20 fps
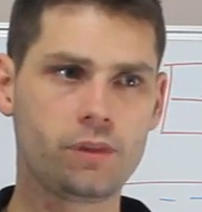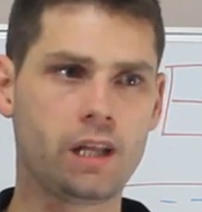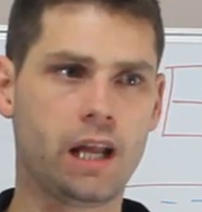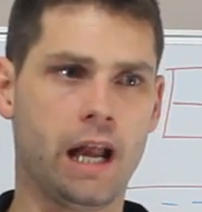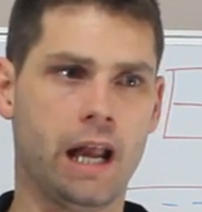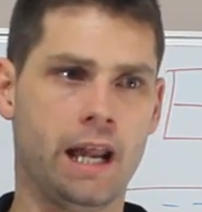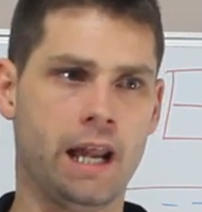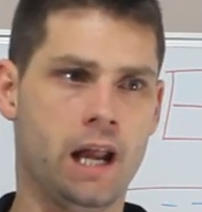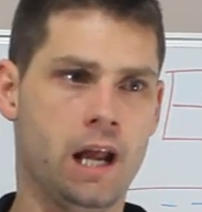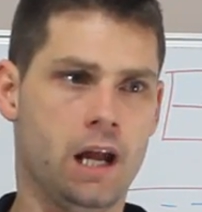
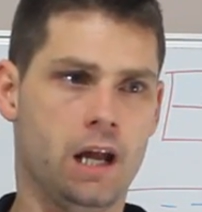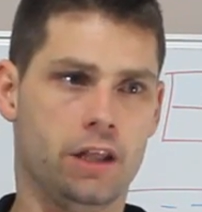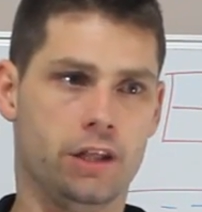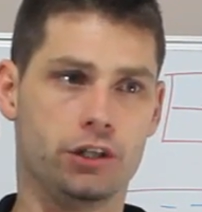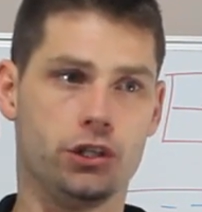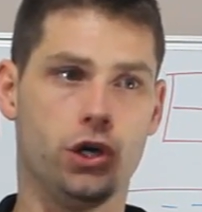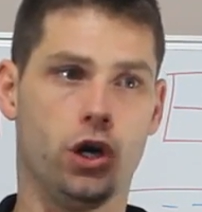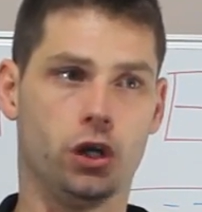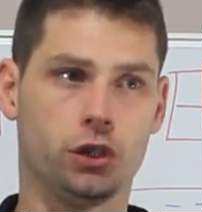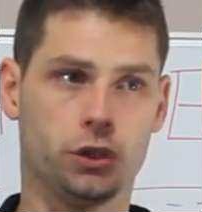And the
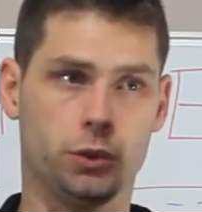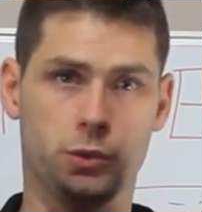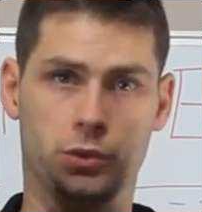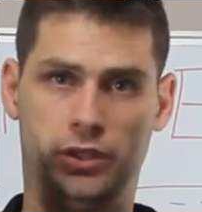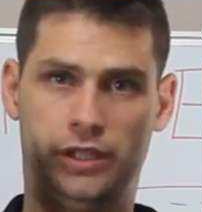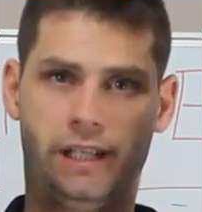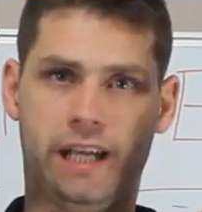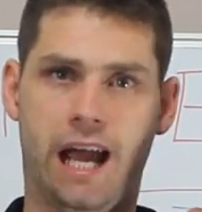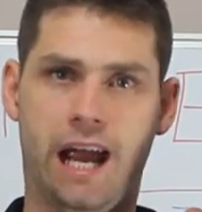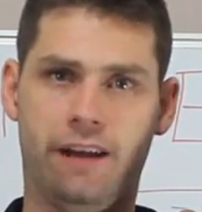
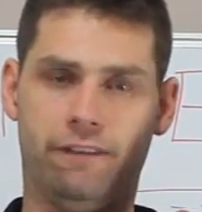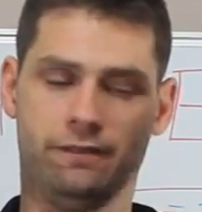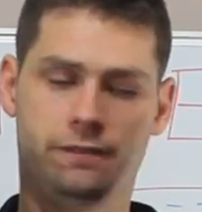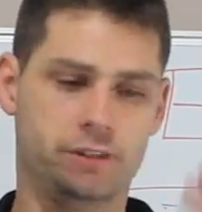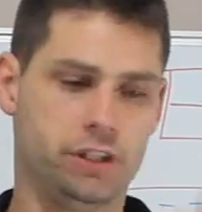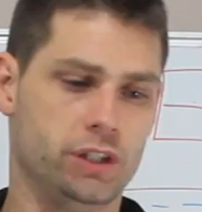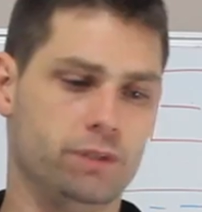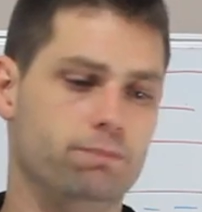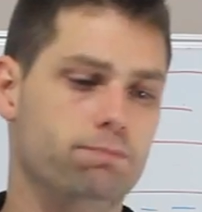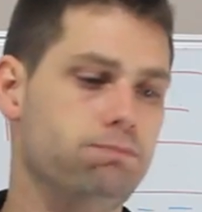doctor gave
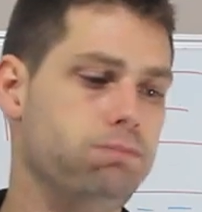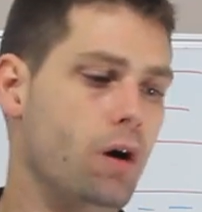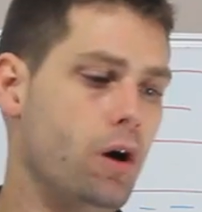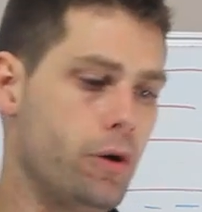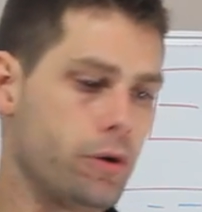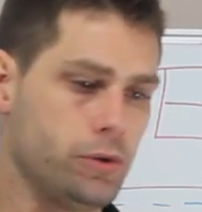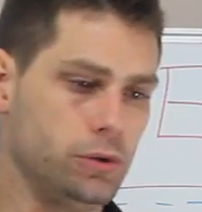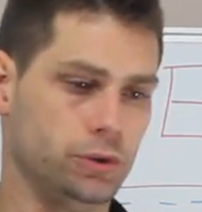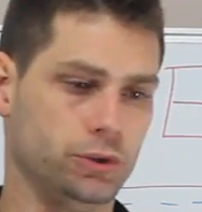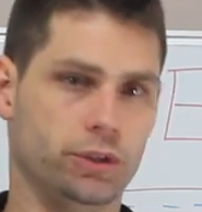just
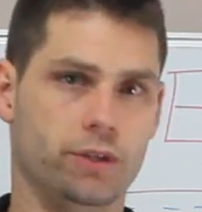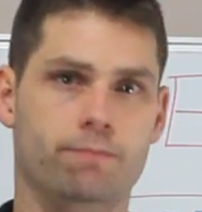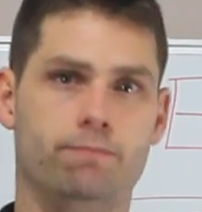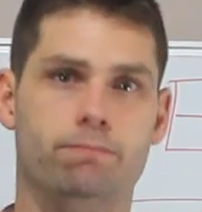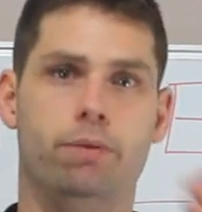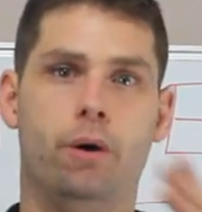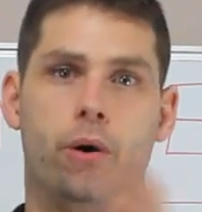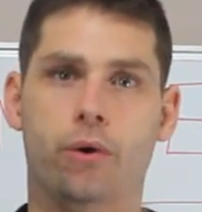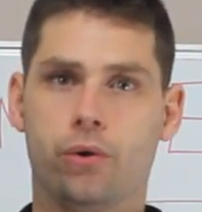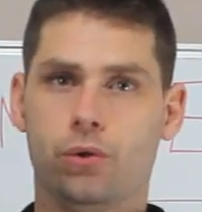bottles and
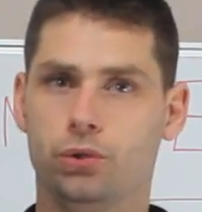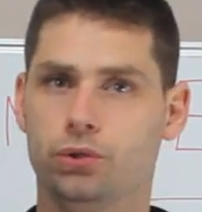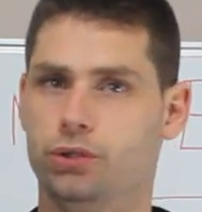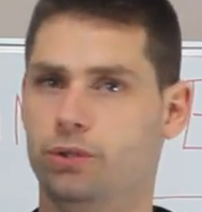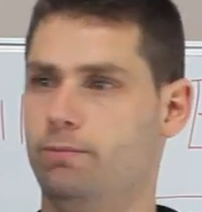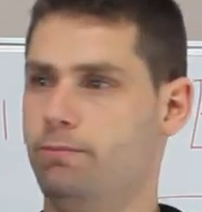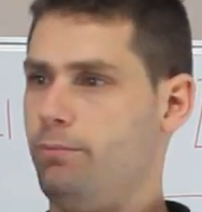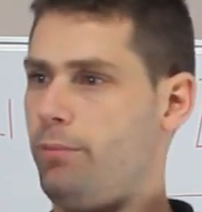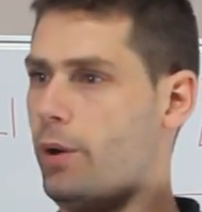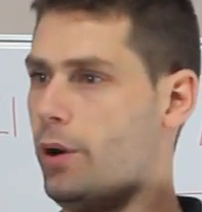bottles
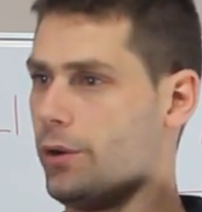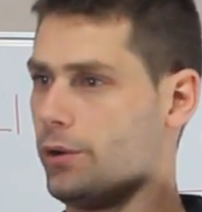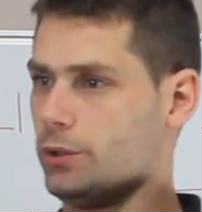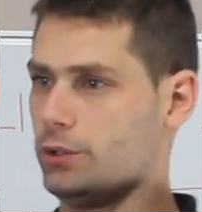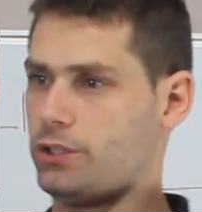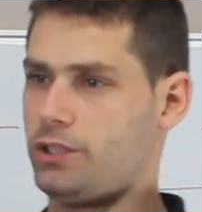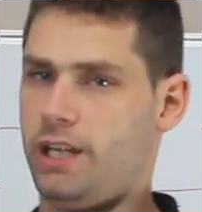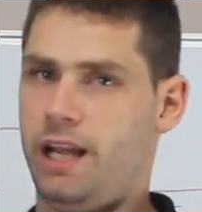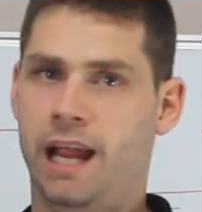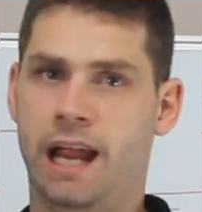and
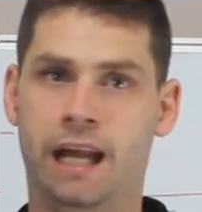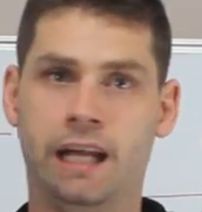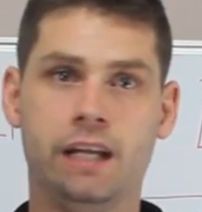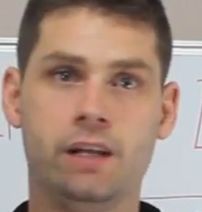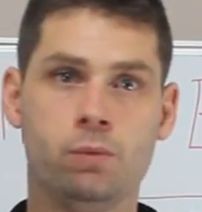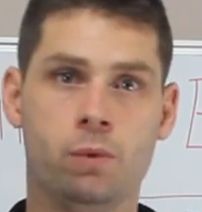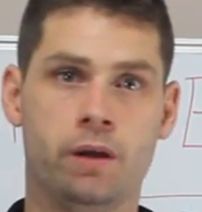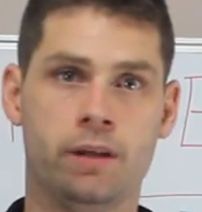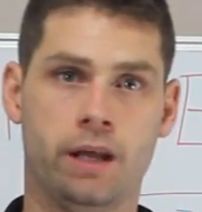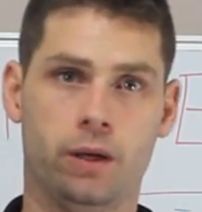bottles to
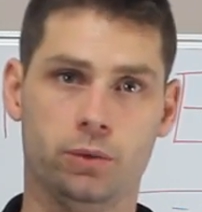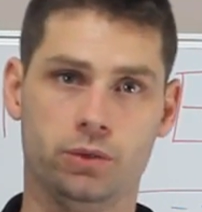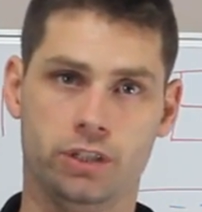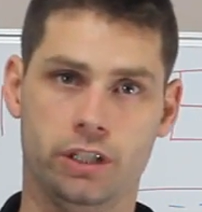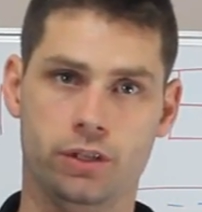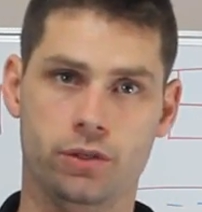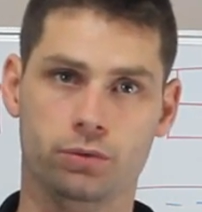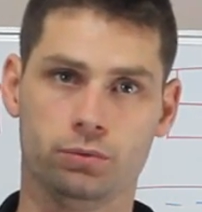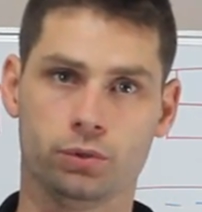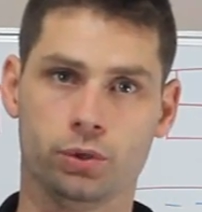anyone that was
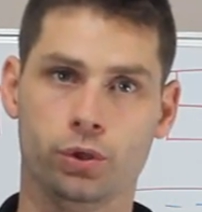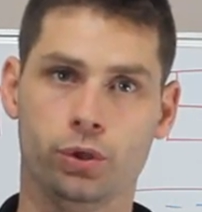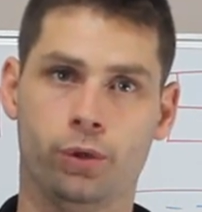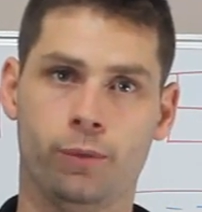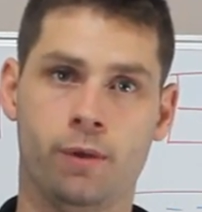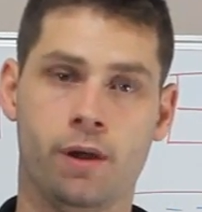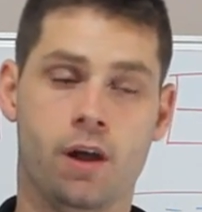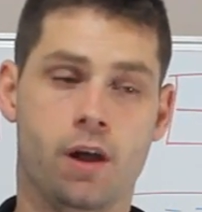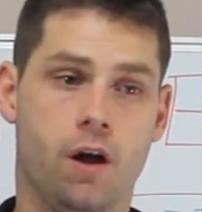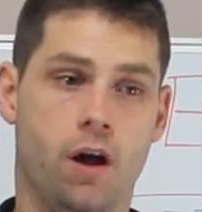in the
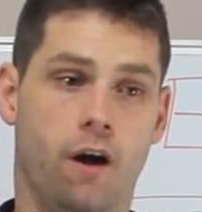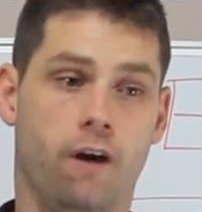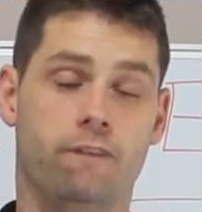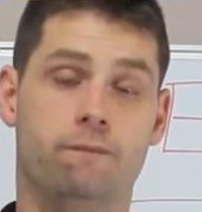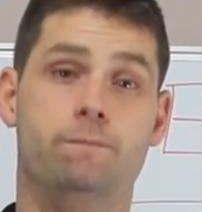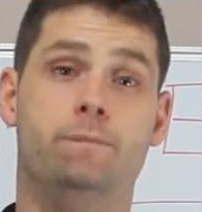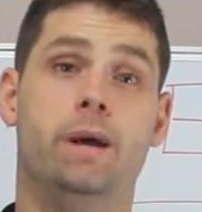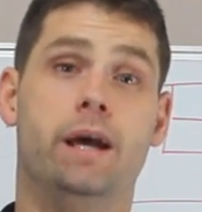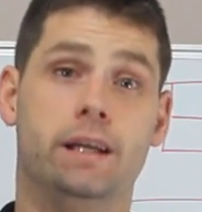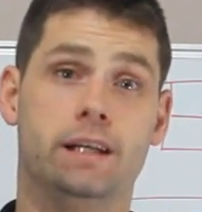room
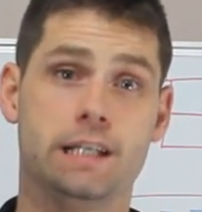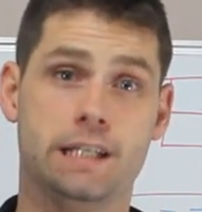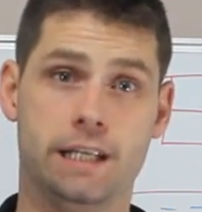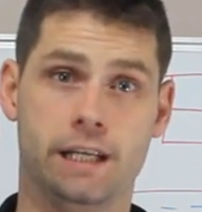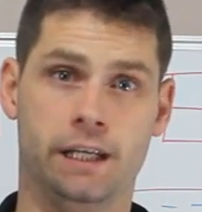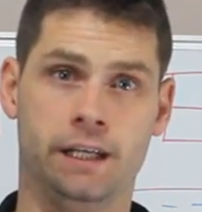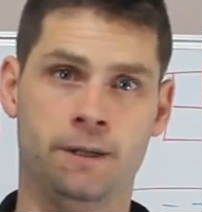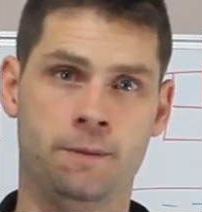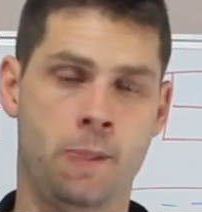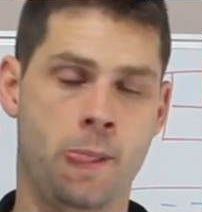of
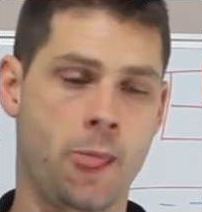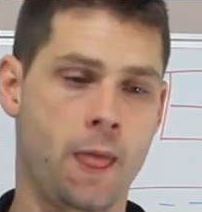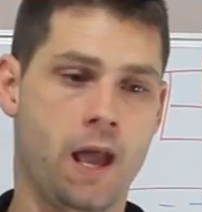betadine.